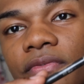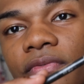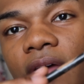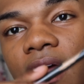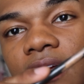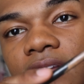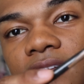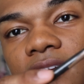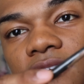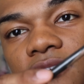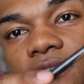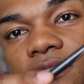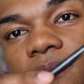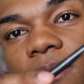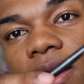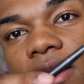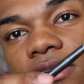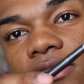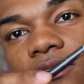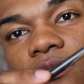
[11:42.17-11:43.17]
fact, this was
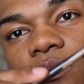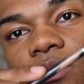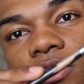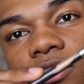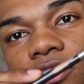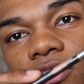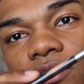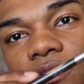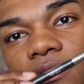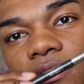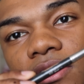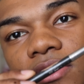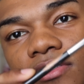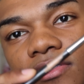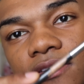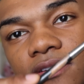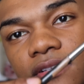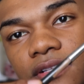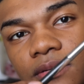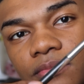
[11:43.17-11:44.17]
my original
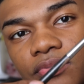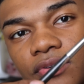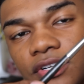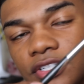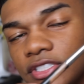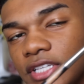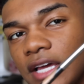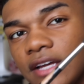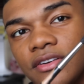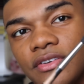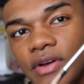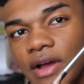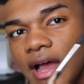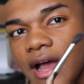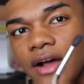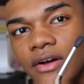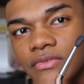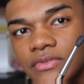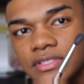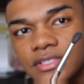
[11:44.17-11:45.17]
concealer brush. I don't know
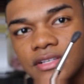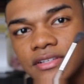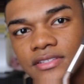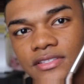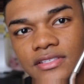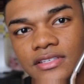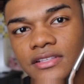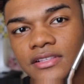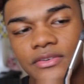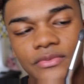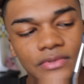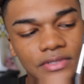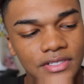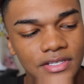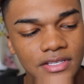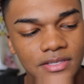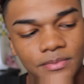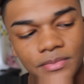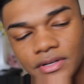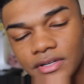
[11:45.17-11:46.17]
how I was concealing with
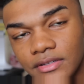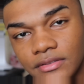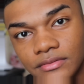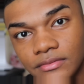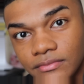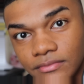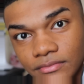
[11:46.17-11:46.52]
this, but